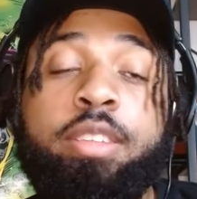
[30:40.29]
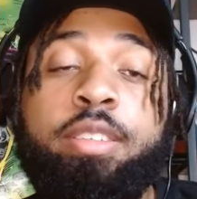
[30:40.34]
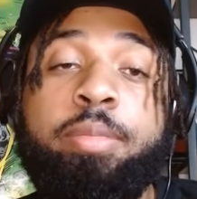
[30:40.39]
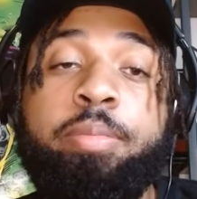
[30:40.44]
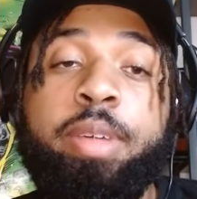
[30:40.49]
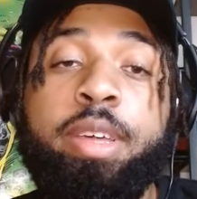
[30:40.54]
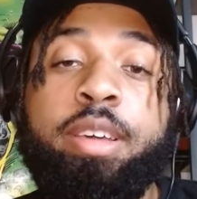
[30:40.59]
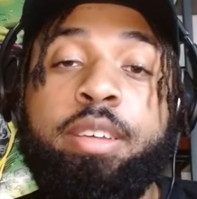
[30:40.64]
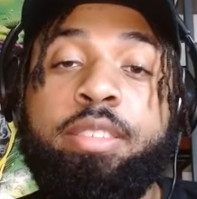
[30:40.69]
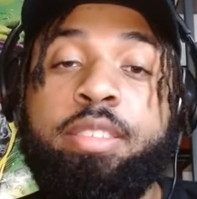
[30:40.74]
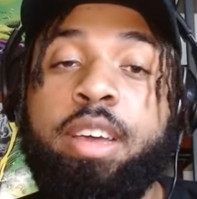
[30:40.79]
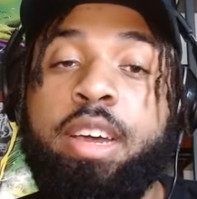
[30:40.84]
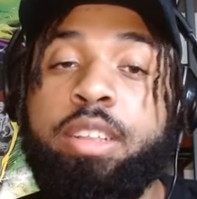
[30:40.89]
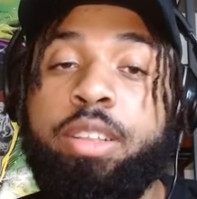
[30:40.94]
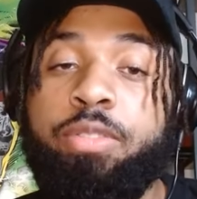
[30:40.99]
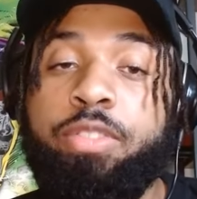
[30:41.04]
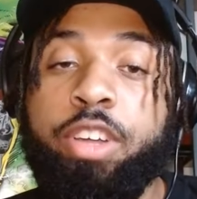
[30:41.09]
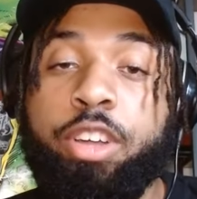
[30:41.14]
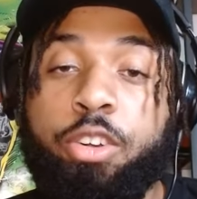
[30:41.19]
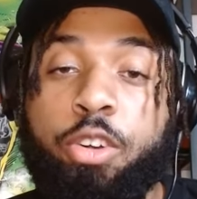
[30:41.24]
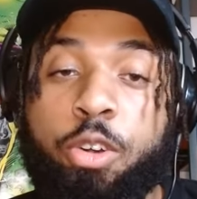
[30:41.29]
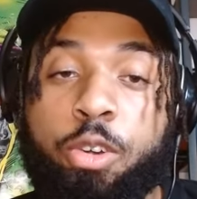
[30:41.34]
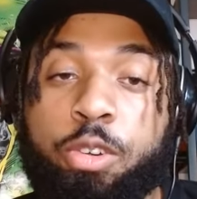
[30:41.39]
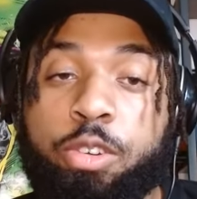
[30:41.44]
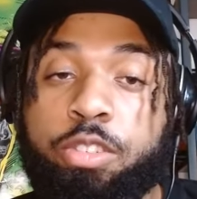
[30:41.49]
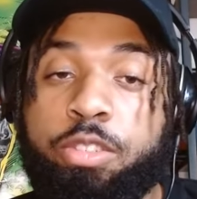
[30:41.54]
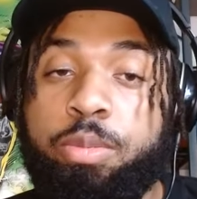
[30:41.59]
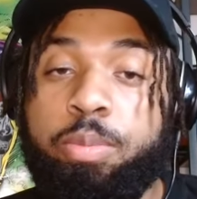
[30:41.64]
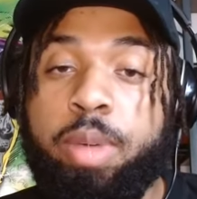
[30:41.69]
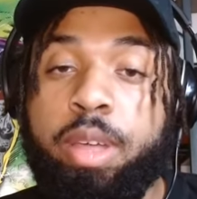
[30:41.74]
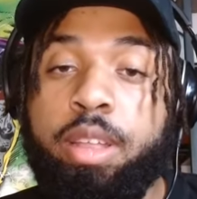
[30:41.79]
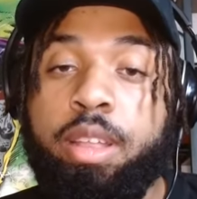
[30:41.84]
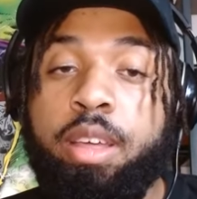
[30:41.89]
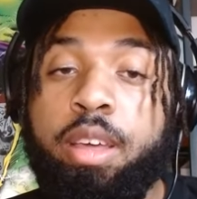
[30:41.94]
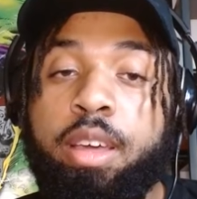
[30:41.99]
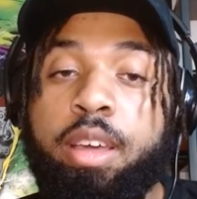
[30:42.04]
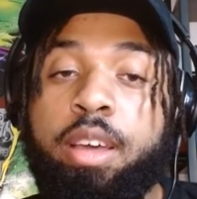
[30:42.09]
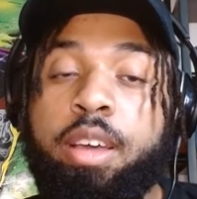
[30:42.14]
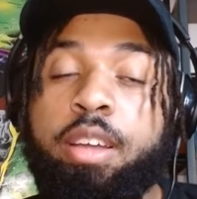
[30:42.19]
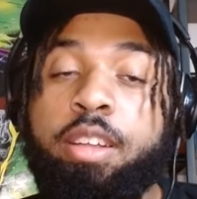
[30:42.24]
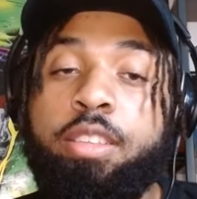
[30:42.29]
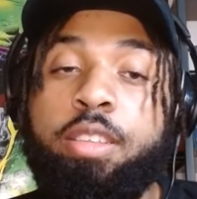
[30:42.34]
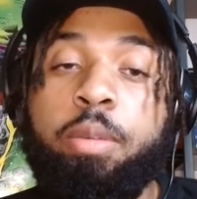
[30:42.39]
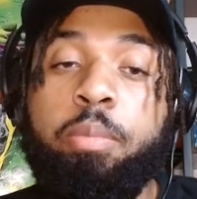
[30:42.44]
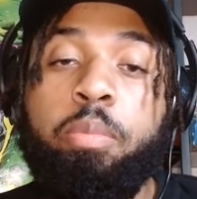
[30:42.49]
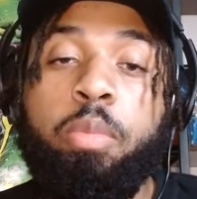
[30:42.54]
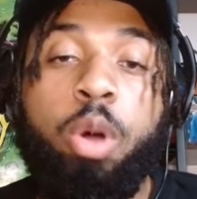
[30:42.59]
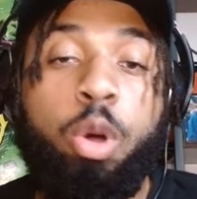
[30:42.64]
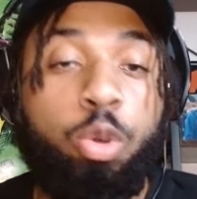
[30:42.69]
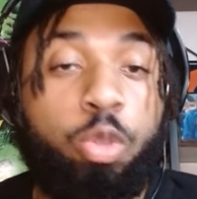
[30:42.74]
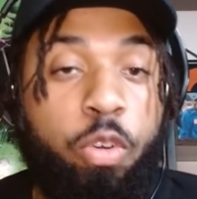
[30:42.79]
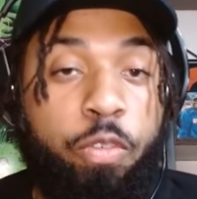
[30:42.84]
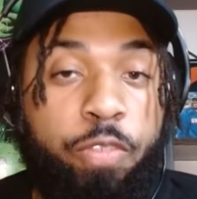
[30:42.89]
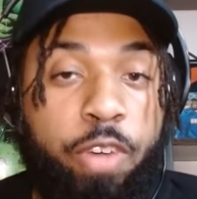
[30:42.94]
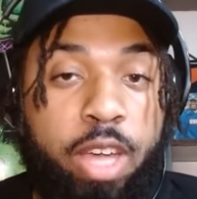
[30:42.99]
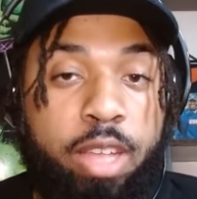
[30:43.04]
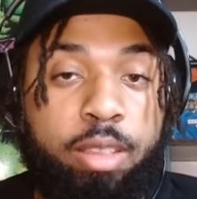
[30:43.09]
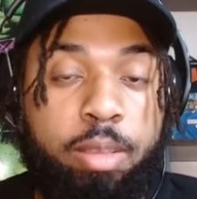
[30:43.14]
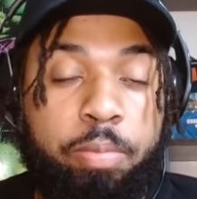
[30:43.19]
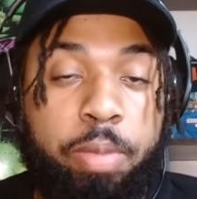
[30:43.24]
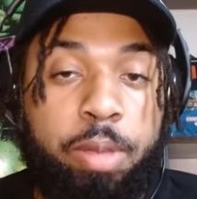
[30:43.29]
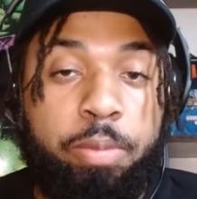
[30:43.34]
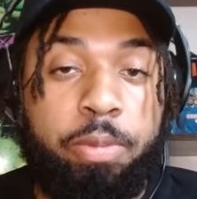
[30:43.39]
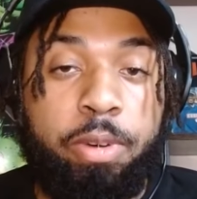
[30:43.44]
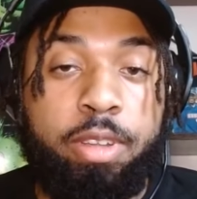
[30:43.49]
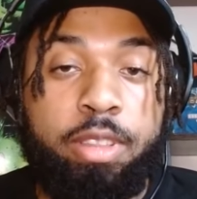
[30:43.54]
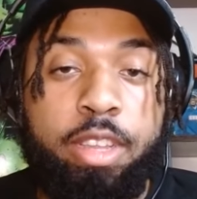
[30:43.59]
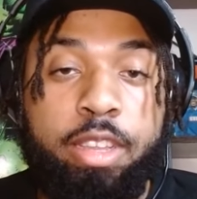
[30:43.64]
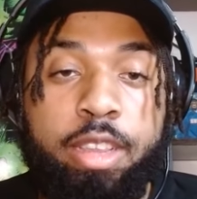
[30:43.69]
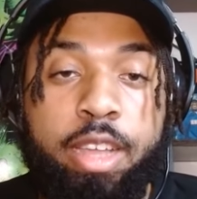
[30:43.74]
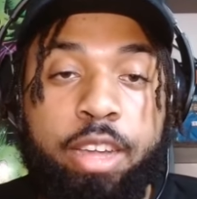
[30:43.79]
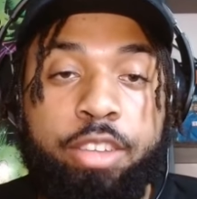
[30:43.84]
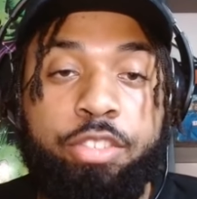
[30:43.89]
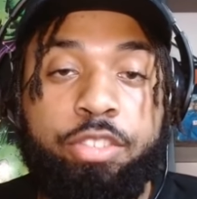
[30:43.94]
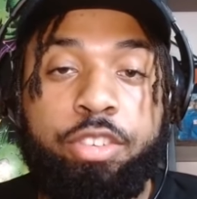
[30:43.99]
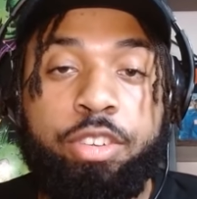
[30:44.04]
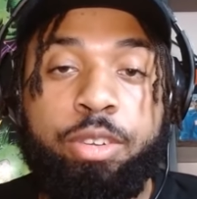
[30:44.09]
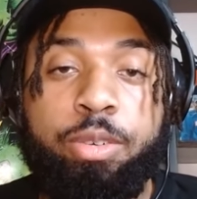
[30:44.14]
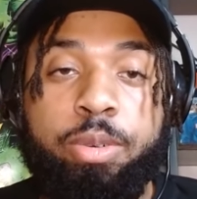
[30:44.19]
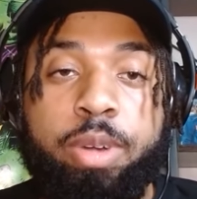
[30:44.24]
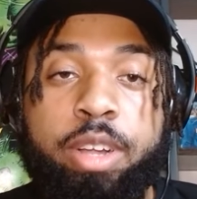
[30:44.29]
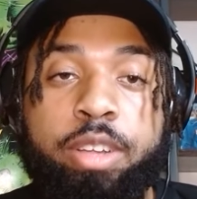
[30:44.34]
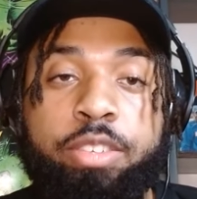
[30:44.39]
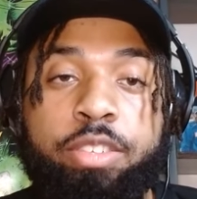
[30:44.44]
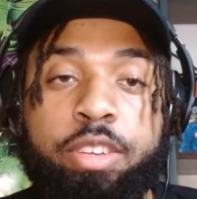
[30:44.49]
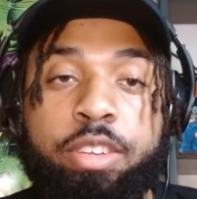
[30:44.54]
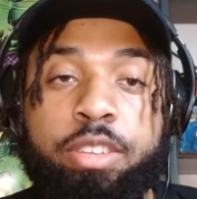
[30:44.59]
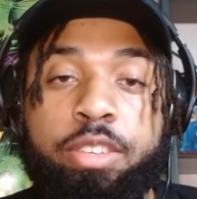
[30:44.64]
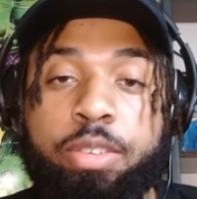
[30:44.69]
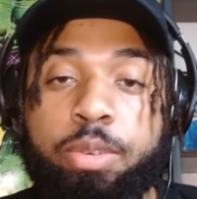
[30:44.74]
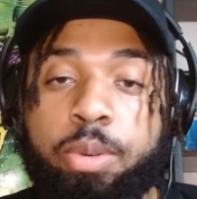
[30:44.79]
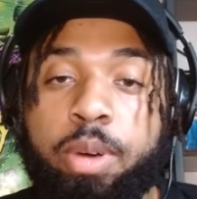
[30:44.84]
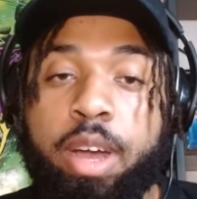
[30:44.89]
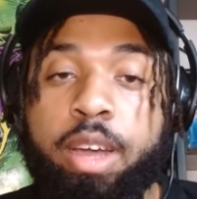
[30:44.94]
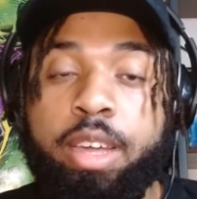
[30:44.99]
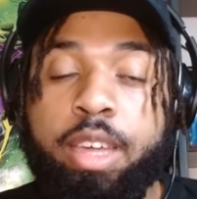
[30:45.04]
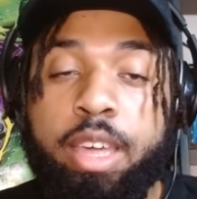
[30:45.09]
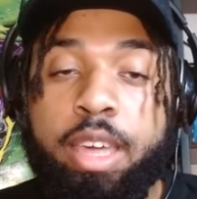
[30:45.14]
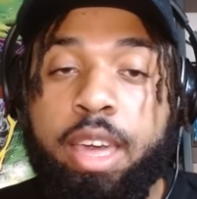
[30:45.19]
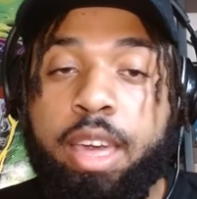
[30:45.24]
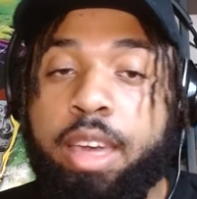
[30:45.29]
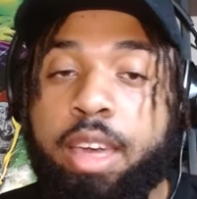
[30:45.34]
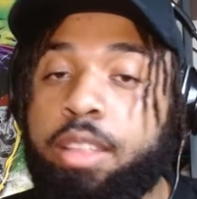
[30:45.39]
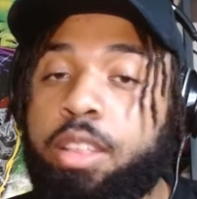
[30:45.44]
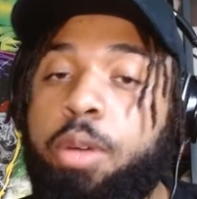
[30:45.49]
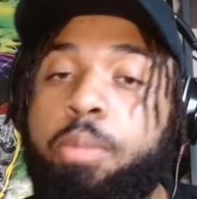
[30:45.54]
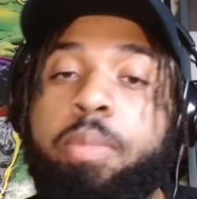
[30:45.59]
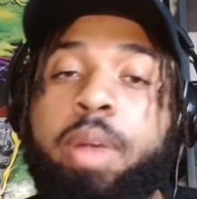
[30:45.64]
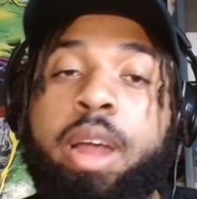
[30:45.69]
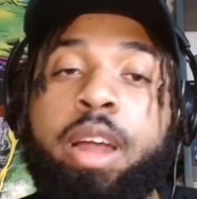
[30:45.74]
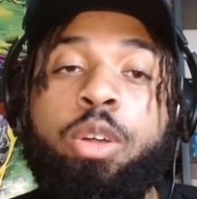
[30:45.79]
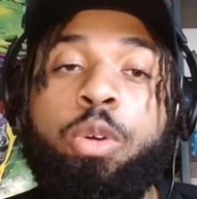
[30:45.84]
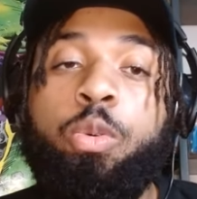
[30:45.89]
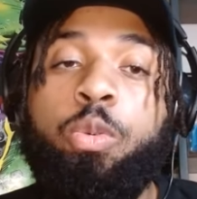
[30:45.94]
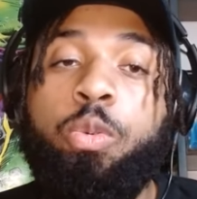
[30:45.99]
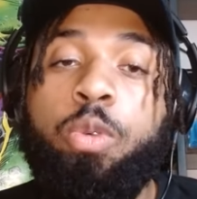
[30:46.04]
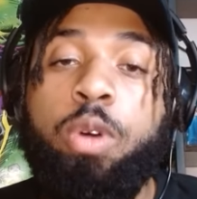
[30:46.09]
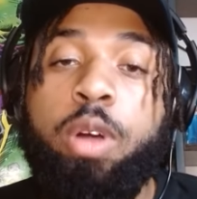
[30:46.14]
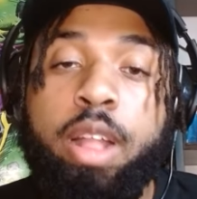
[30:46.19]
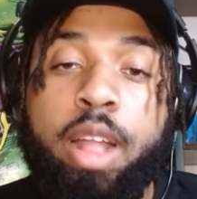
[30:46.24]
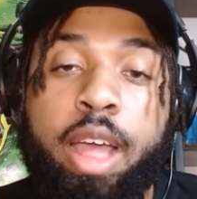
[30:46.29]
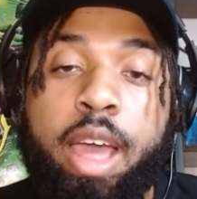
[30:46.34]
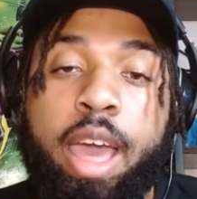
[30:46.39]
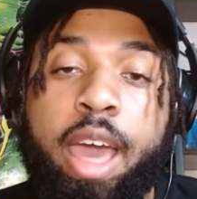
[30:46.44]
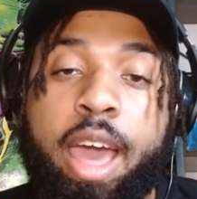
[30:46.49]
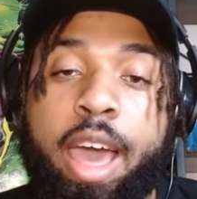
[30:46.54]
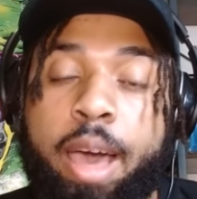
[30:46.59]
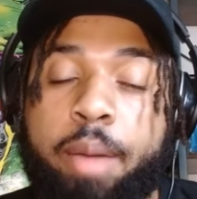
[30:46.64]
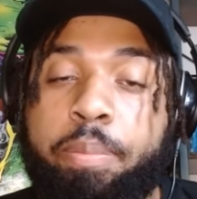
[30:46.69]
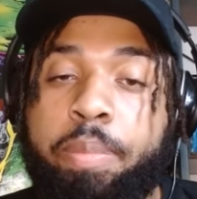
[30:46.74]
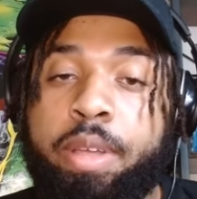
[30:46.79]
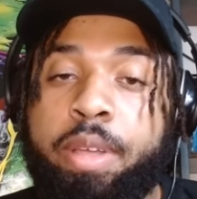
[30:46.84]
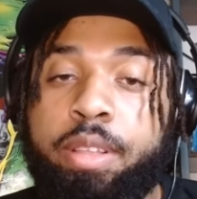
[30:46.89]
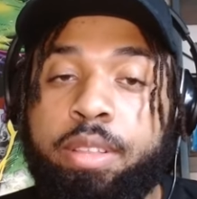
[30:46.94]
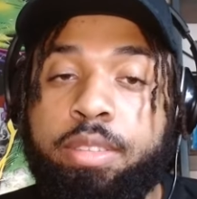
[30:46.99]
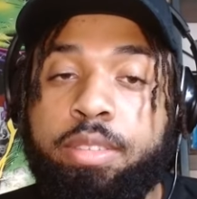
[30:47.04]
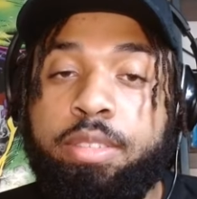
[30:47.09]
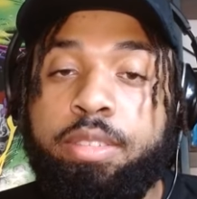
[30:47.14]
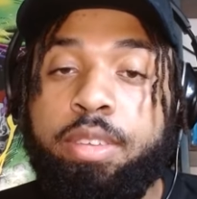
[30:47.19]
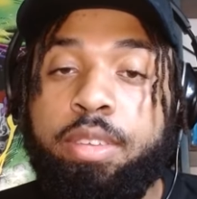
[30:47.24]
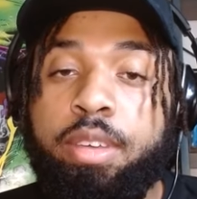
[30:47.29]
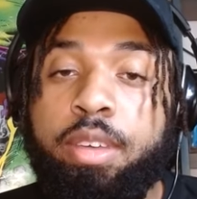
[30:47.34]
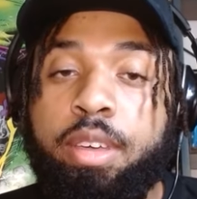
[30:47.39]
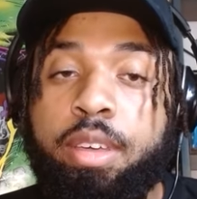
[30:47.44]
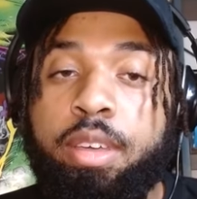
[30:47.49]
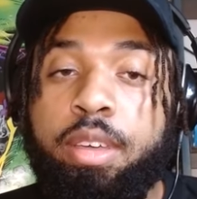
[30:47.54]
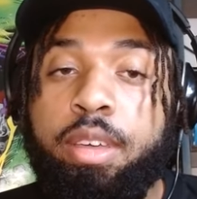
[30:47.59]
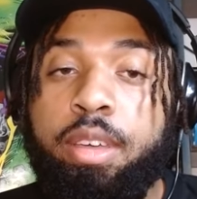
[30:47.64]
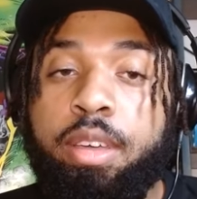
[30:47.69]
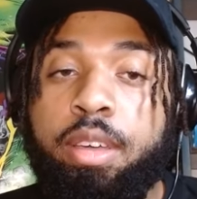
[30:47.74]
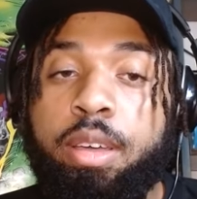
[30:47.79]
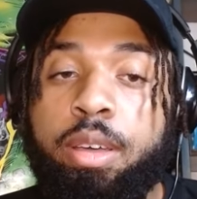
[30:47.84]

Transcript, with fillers: I want it to be a sign of encouragement to motivate the people of the next generation to again, no matter what happens,